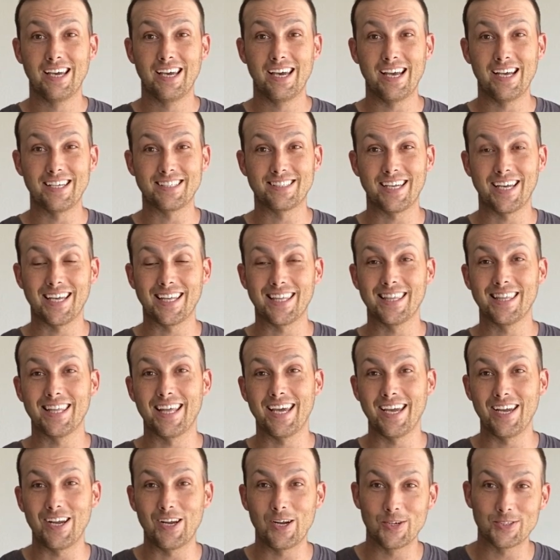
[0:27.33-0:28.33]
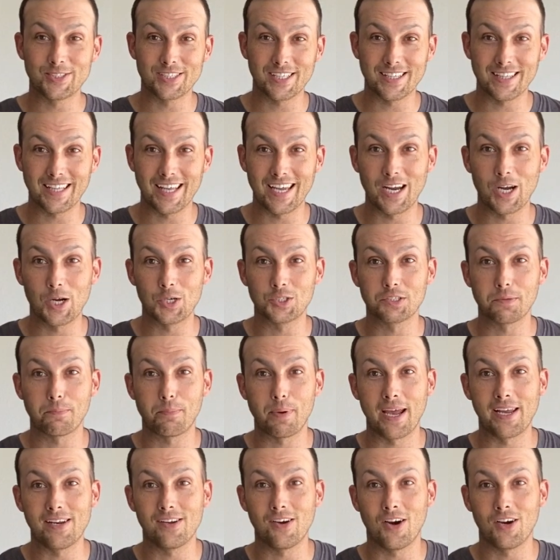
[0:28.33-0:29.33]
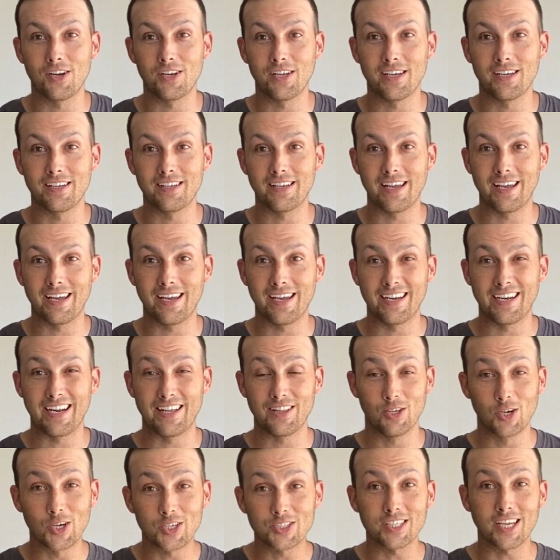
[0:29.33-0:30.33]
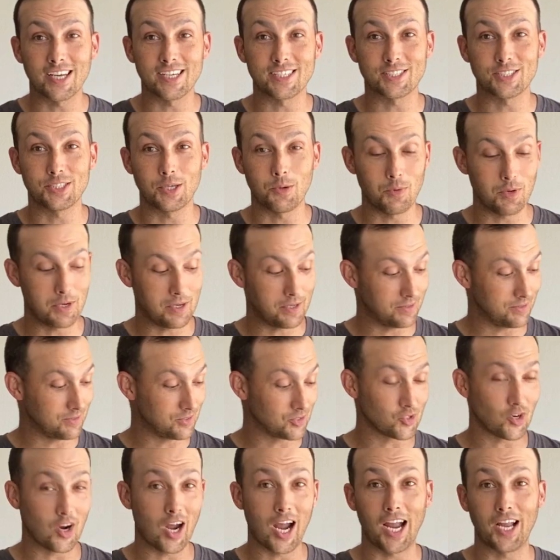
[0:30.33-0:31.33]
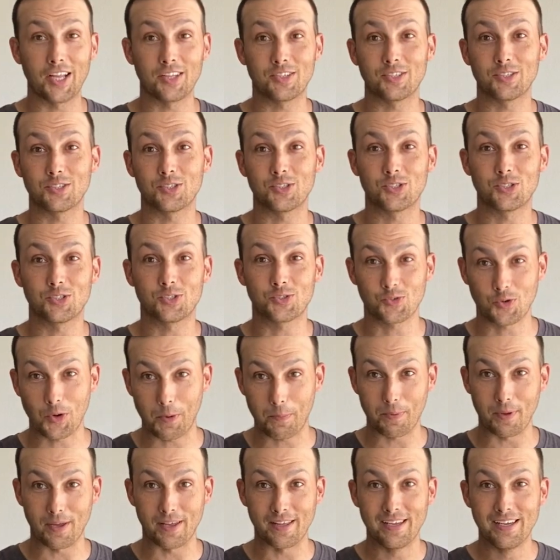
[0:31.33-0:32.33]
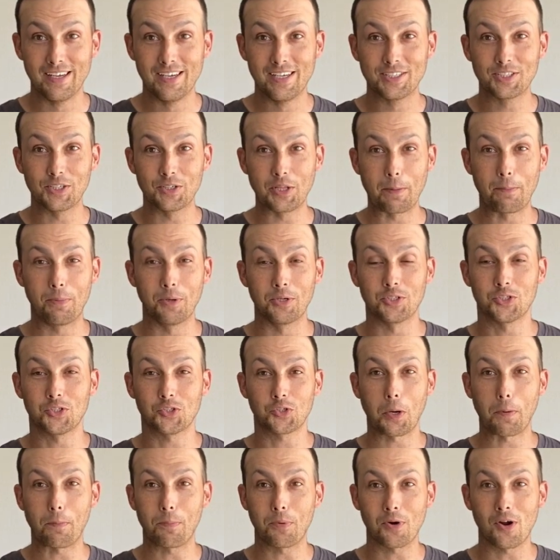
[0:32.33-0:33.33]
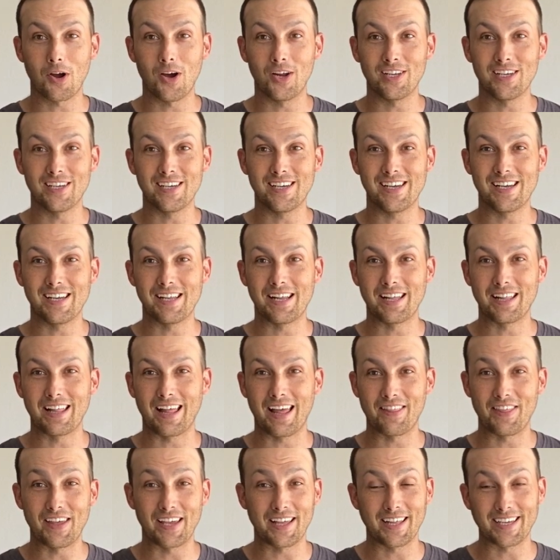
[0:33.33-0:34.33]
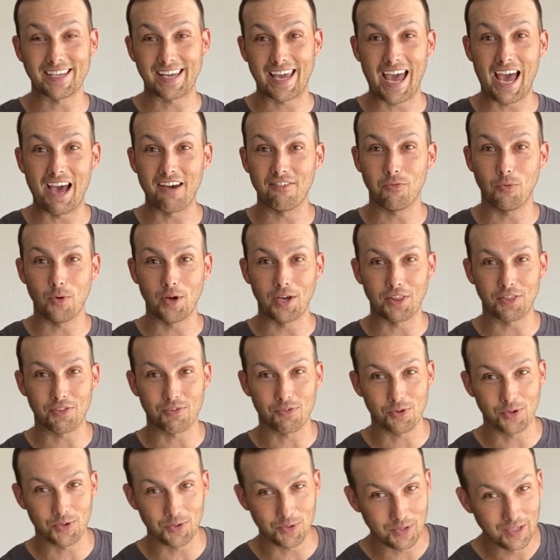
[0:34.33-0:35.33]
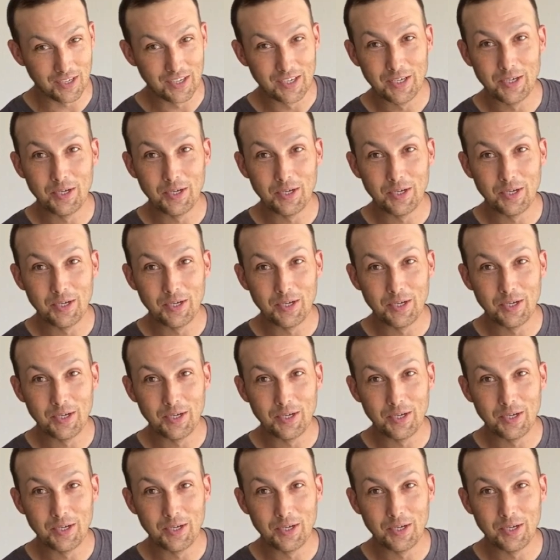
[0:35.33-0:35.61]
has had layers and layers of paint on it, and it looks like someone tried to strip it. So they put stripper on it, and I think like halfway through